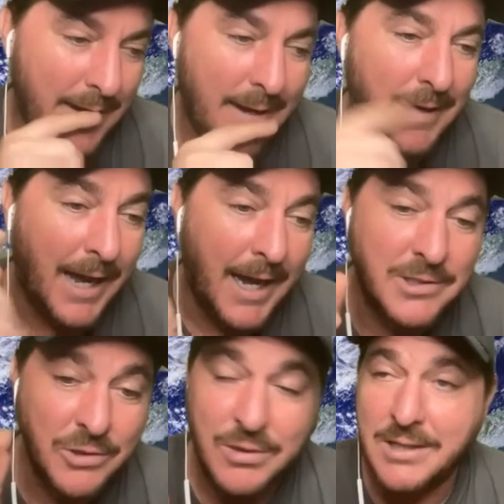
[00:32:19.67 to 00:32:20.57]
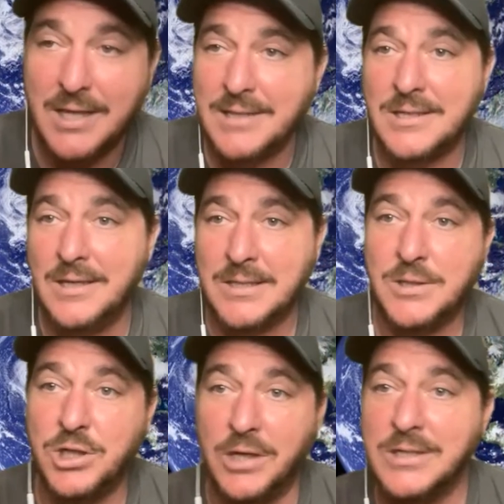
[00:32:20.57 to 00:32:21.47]
I do think
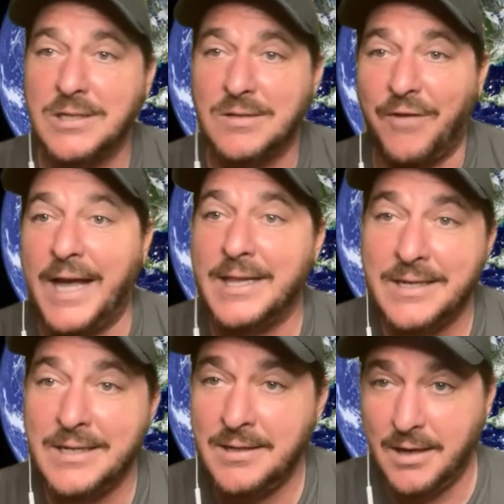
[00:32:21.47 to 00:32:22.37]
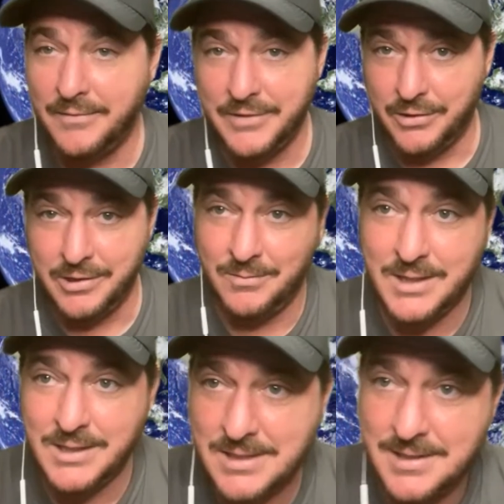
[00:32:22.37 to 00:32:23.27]
it's just as valid of an
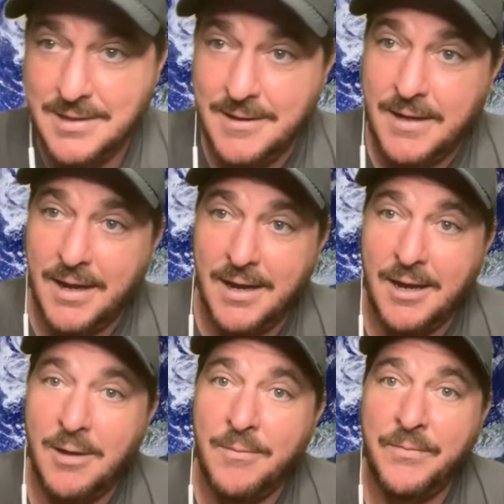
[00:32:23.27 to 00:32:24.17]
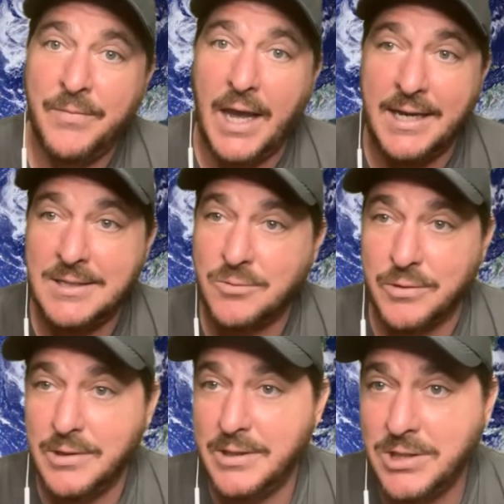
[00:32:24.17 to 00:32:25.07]
argument as
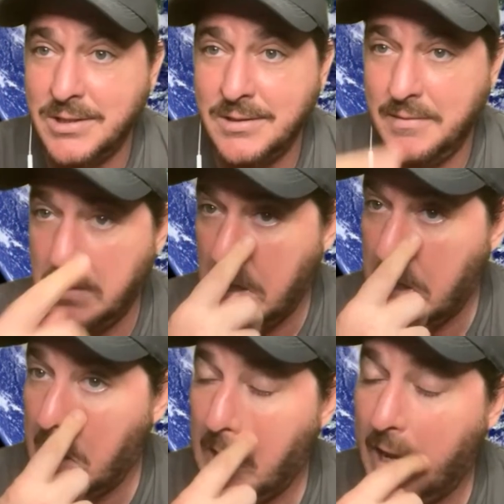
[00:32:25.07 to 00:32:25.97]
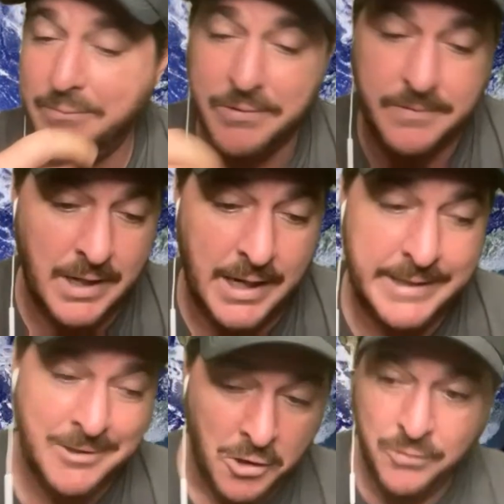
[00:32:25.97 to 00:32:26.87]
religion. I
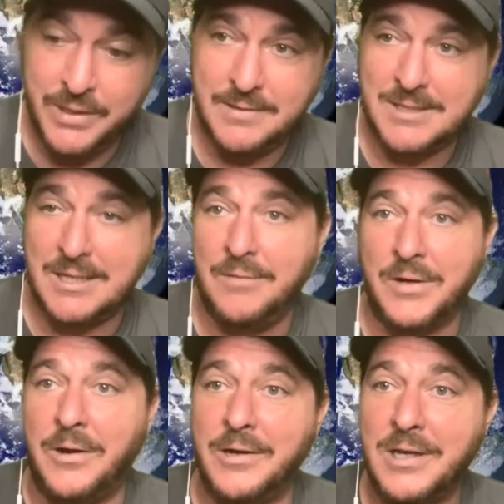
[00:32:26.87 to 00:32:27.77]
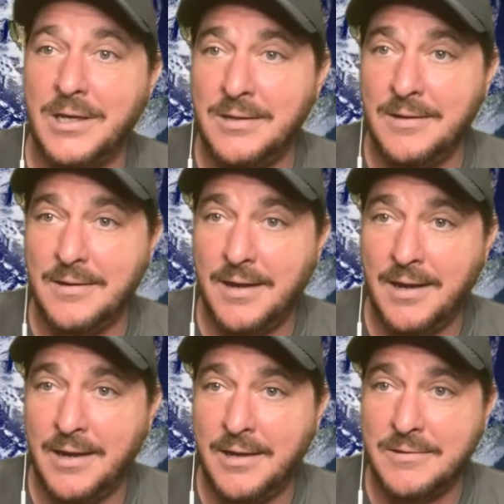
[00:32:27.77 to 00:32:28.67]
know that Stephen Hawking
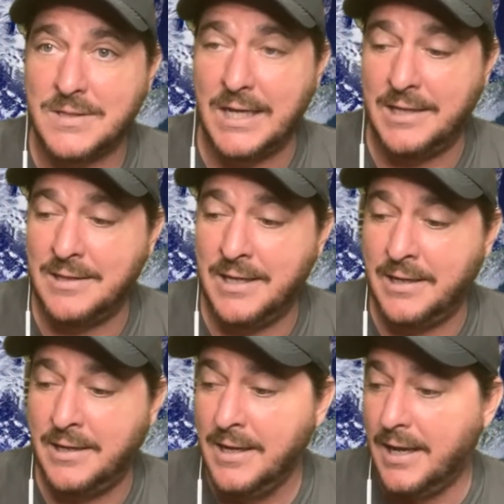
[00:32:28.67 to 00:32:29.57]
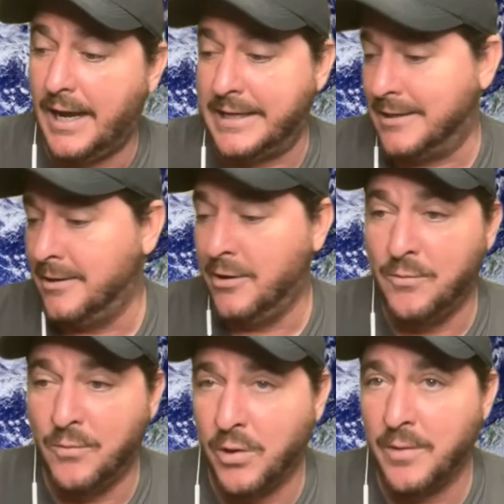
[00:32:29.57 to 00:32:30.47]
said that I can no
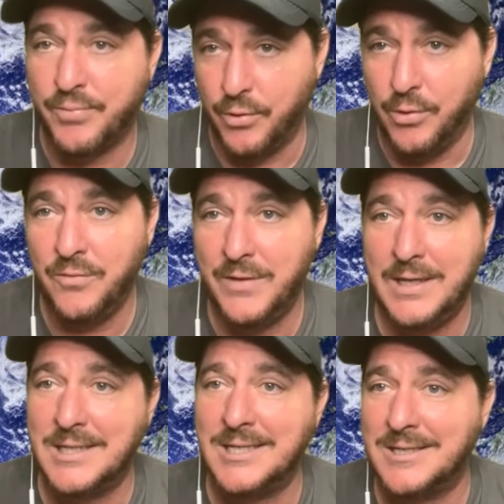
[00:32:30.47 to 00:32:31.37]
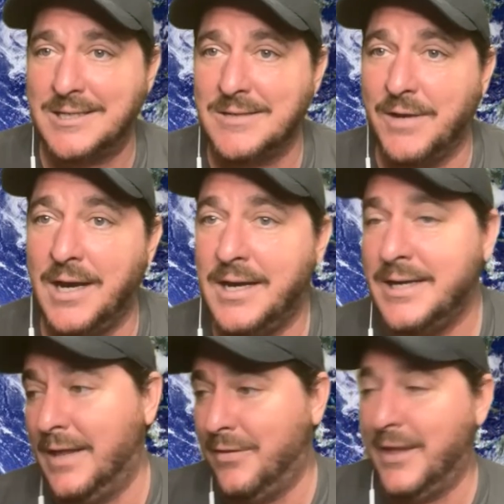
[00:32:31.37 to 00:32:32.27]
more prove the existence of
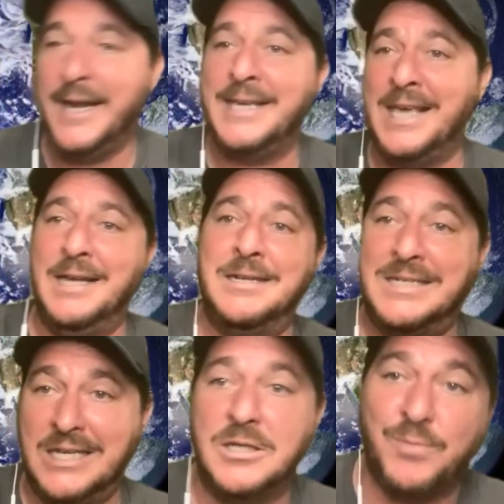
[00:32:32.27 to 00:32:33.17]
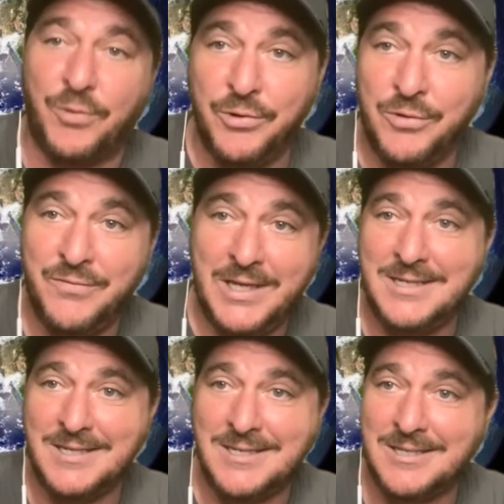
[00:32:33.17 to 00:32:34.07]
God than I can disprove the
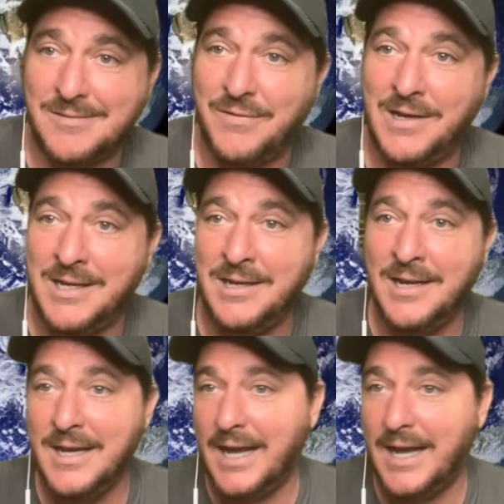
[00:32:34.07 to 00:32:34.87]
existence of God.